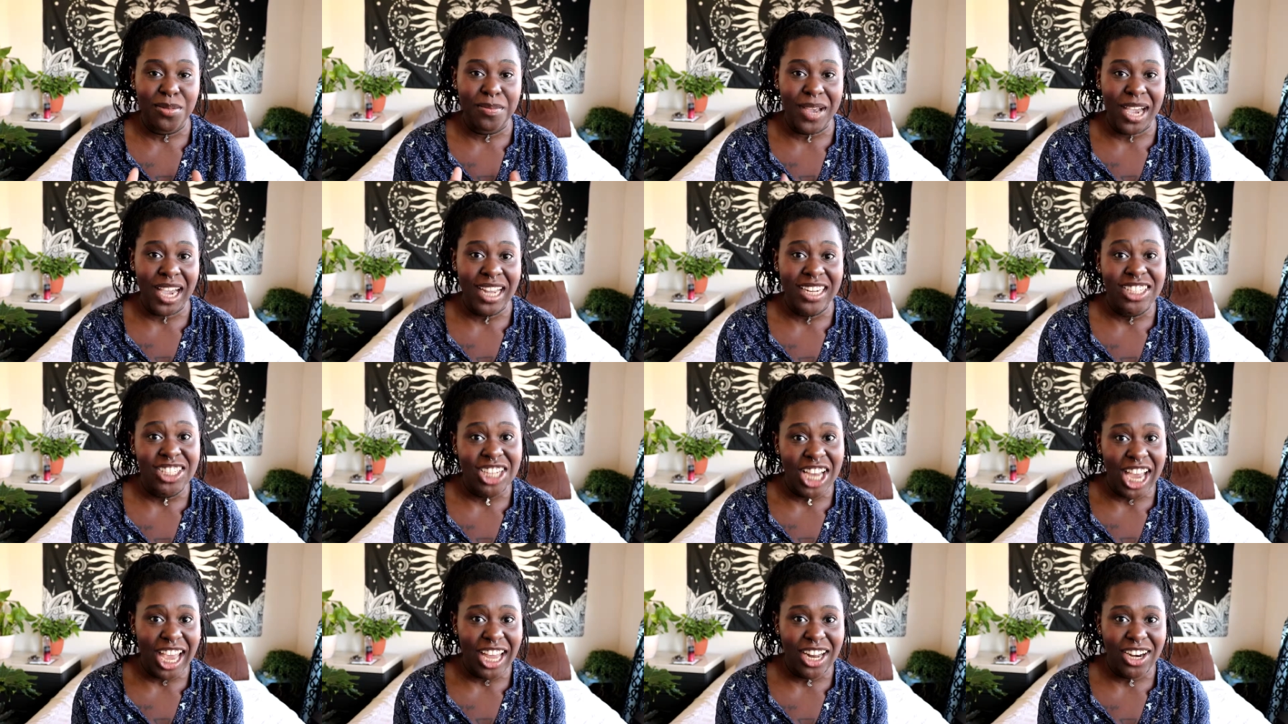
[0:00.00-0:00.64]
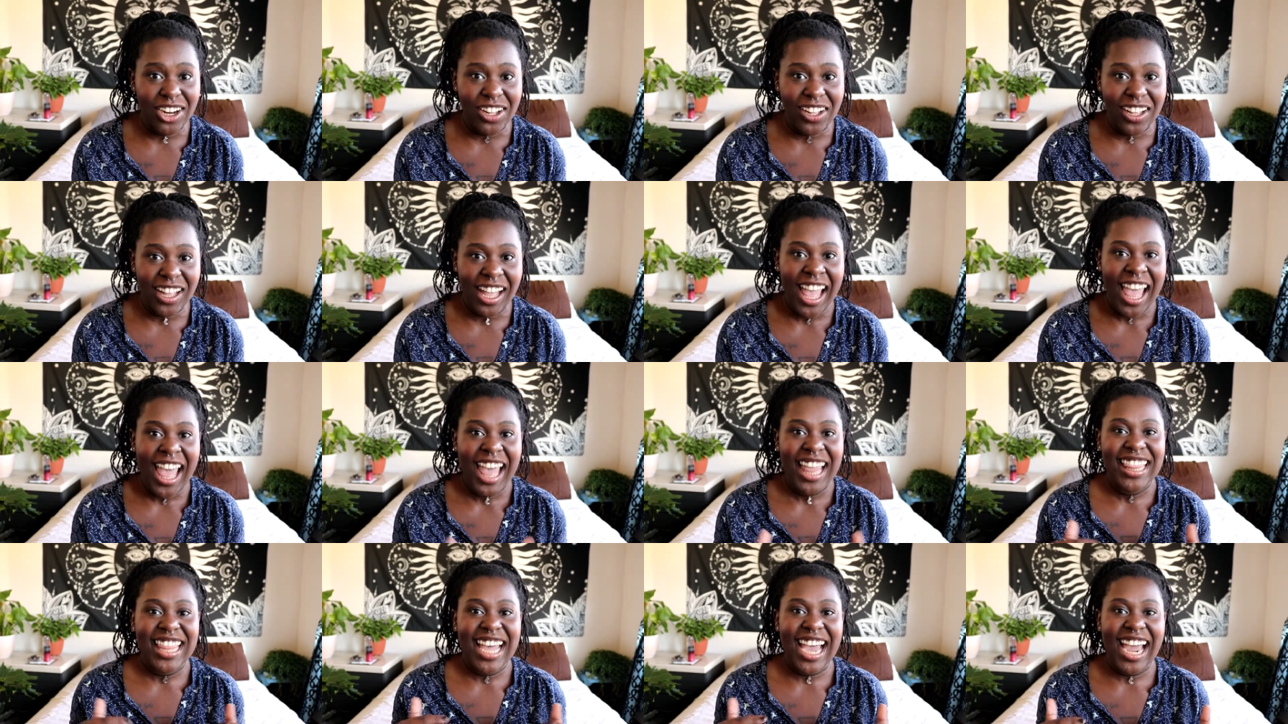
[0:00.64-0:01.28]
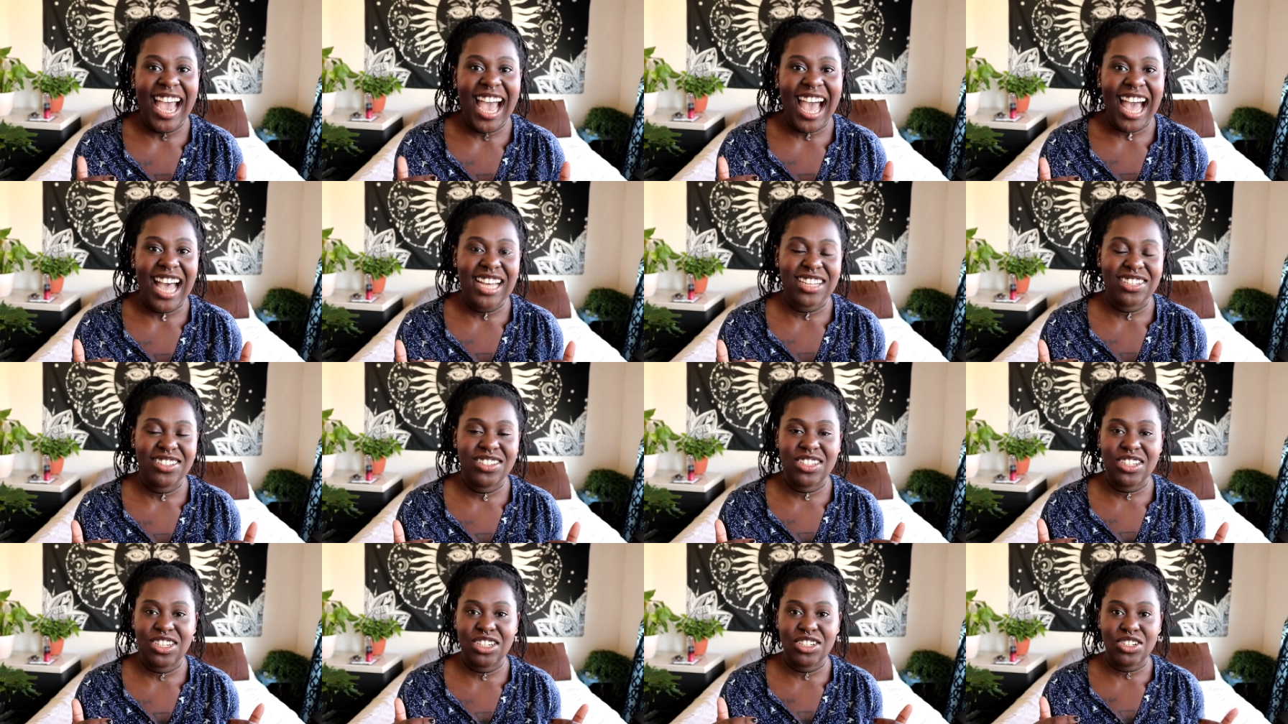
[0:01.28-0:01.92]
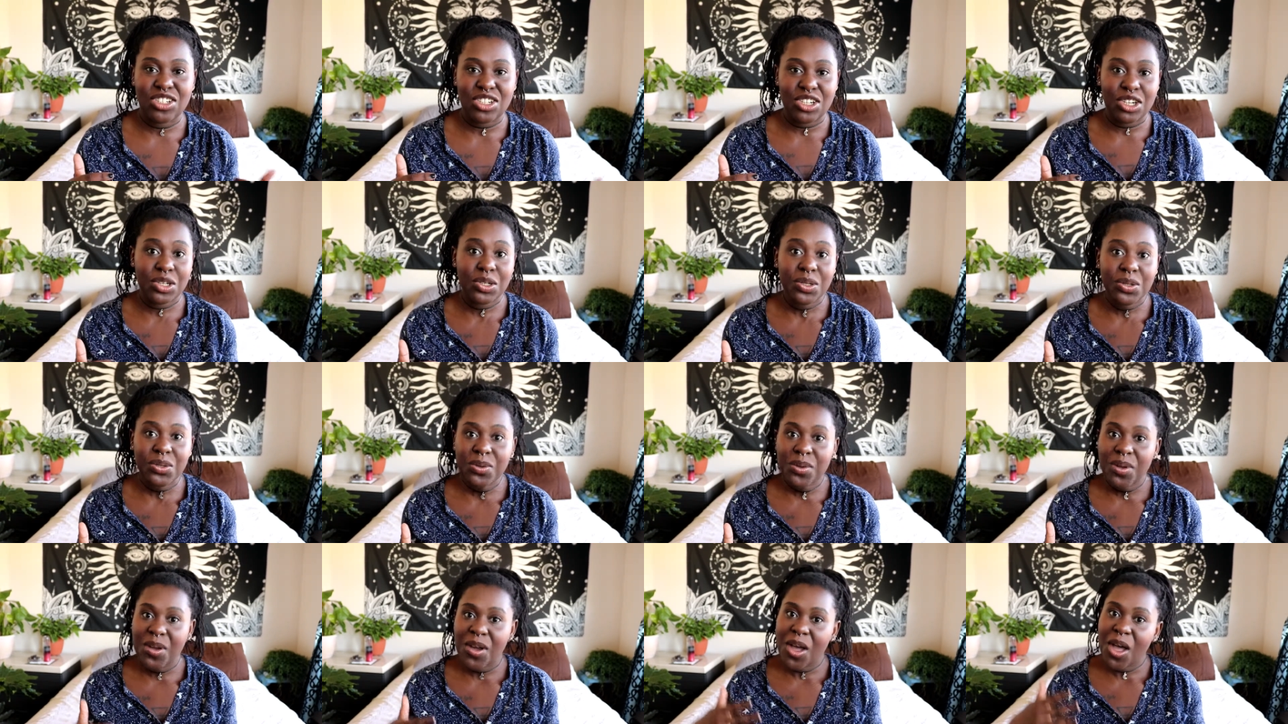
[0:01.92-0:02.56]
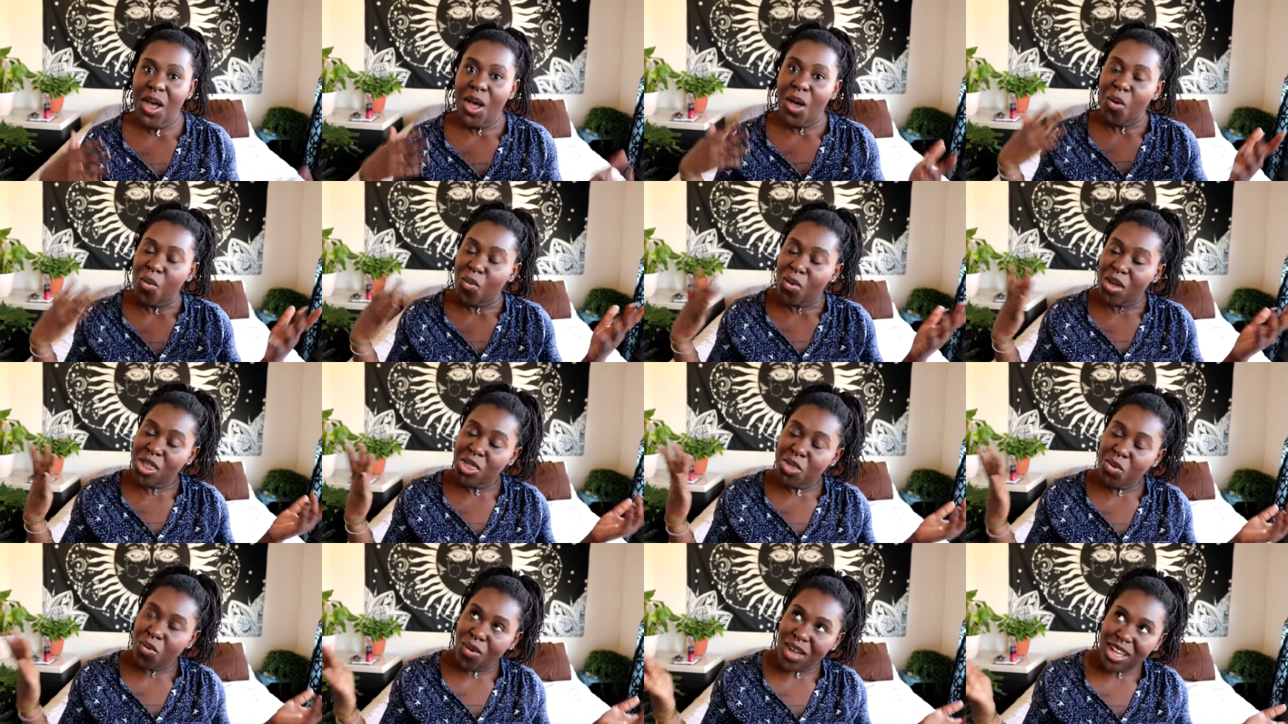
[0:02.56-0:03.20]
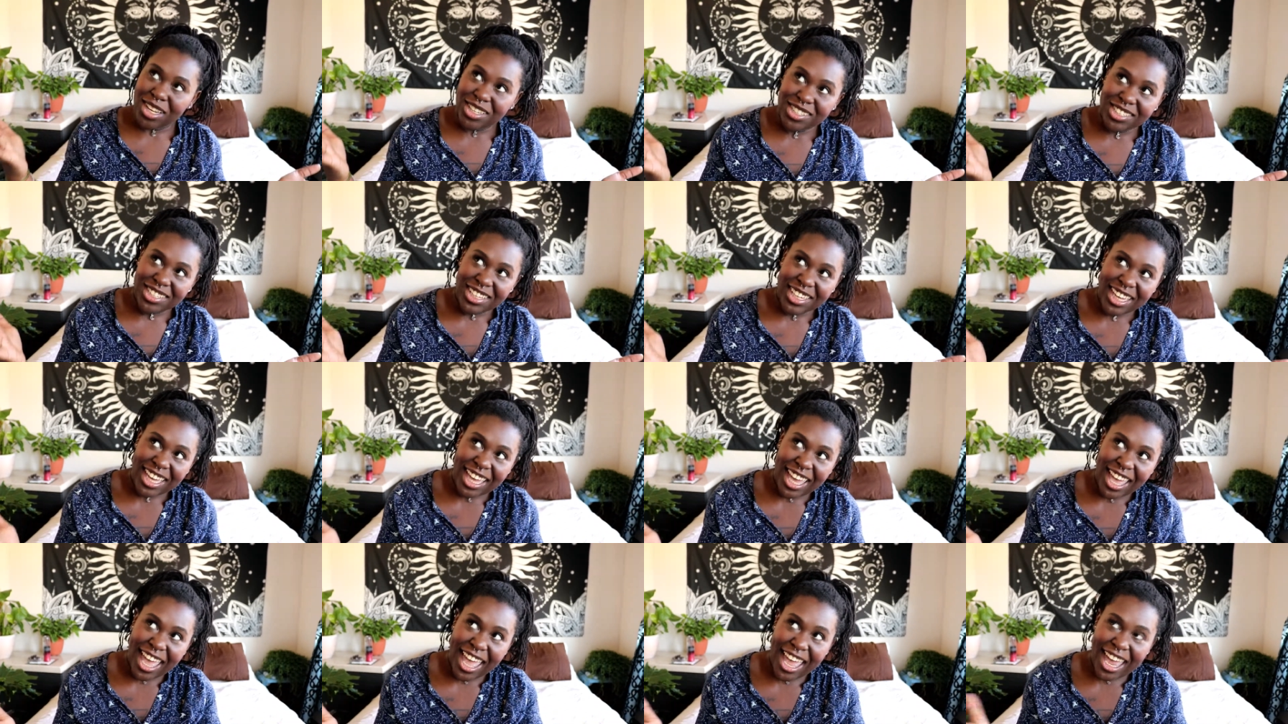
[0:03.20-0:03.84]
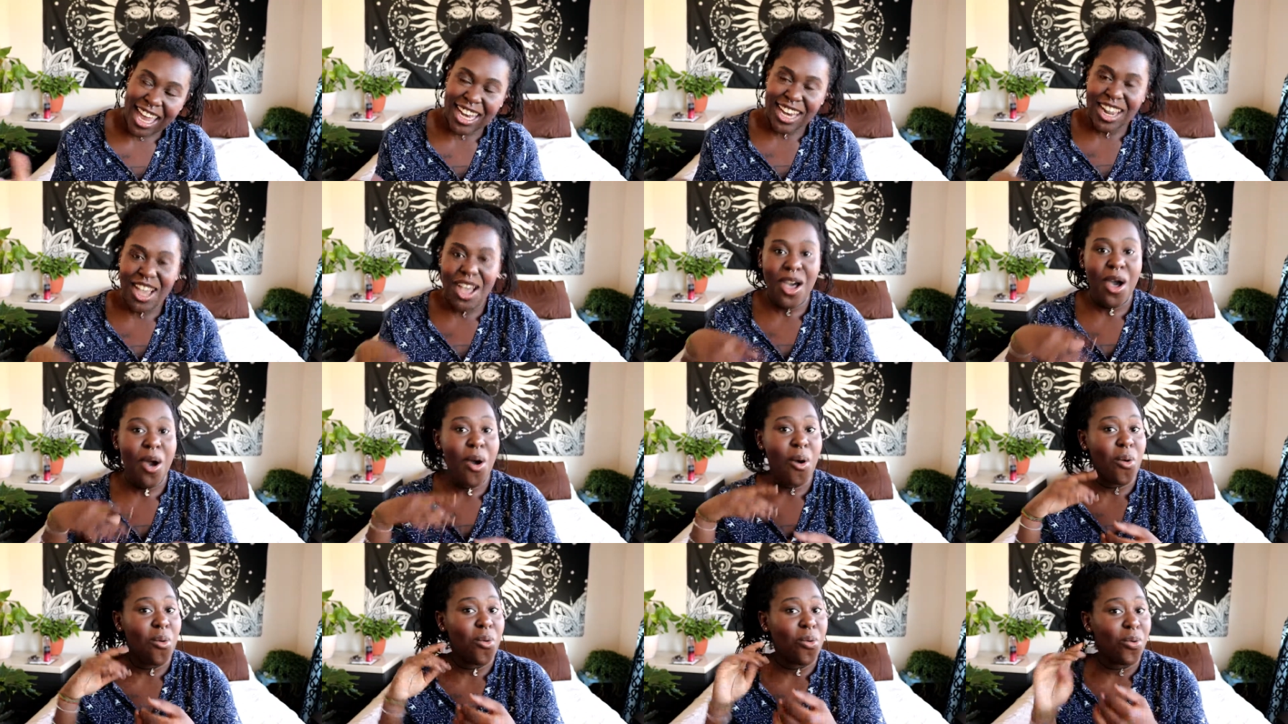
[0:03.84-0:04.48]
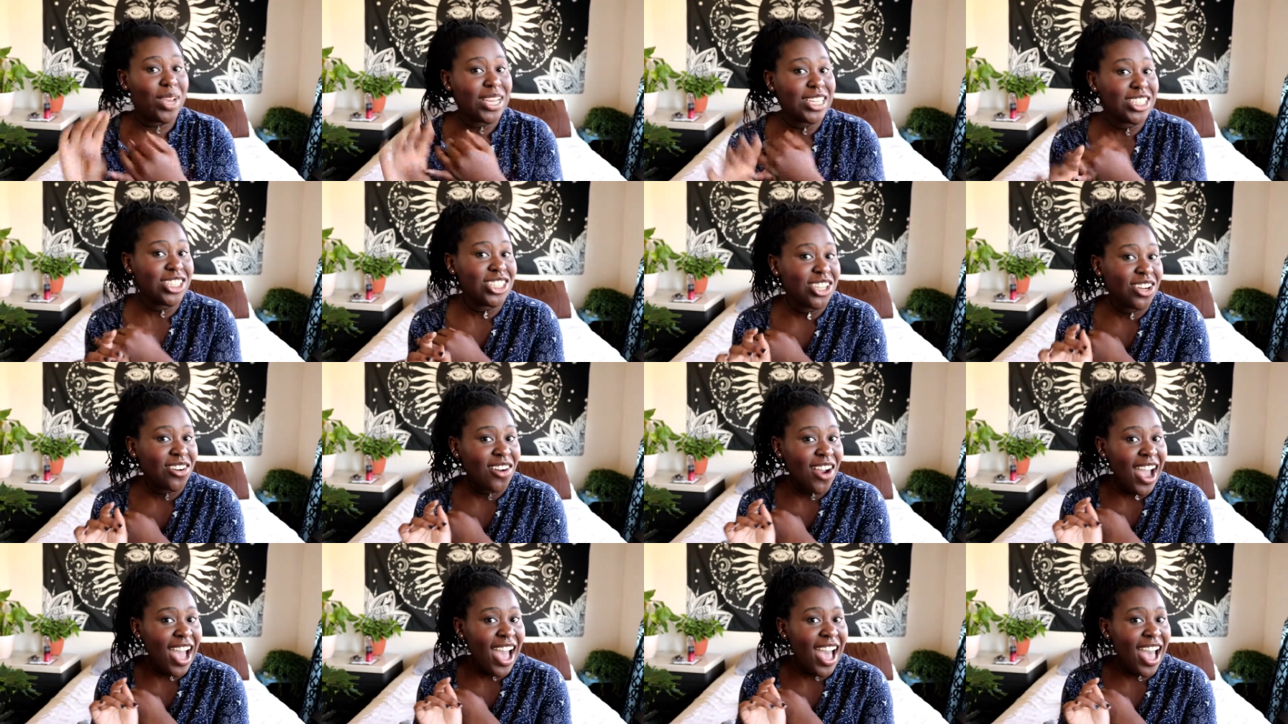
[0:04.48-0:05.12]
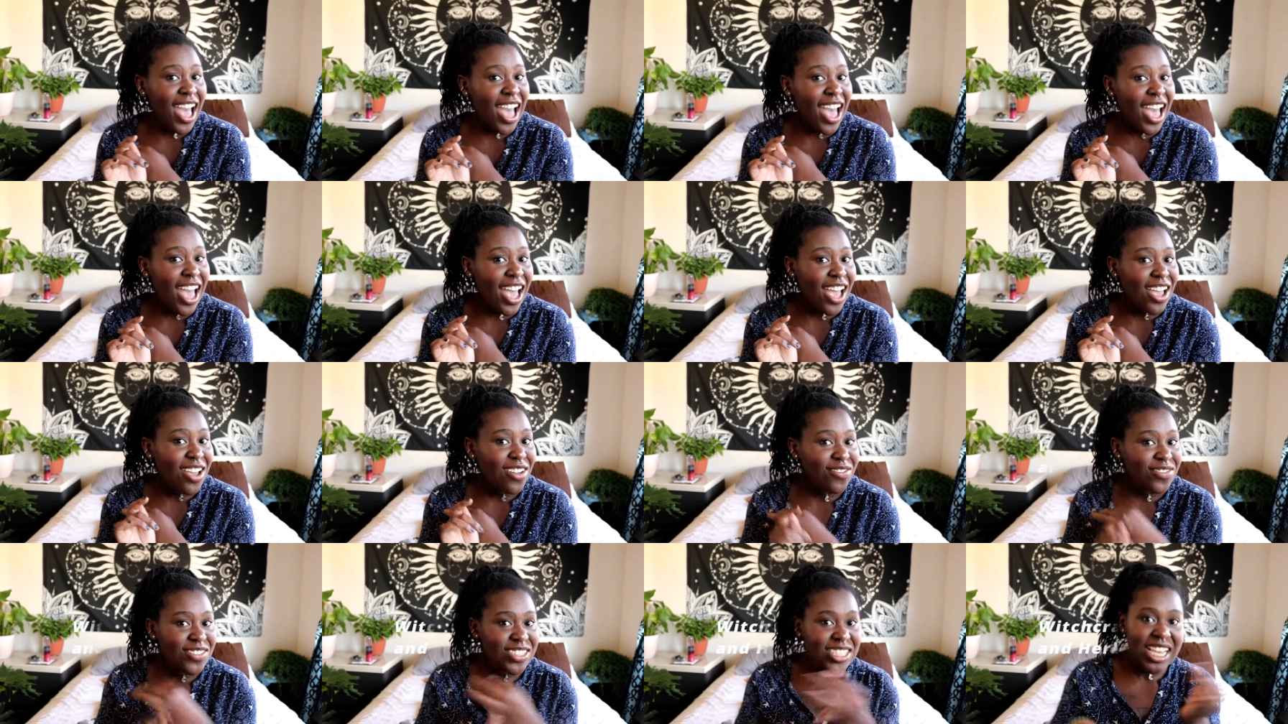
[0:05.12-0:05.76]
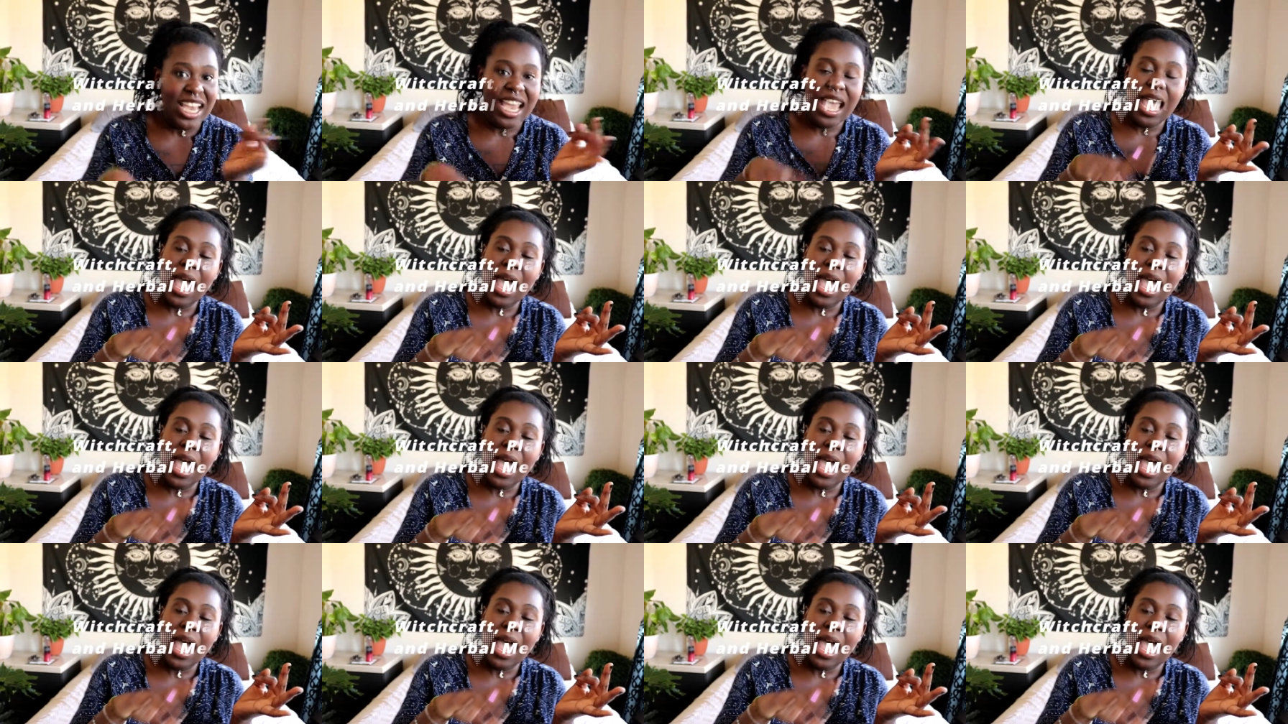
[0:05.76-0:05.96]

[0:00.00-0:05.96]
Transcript: my channel that has to do with once again witchcraft,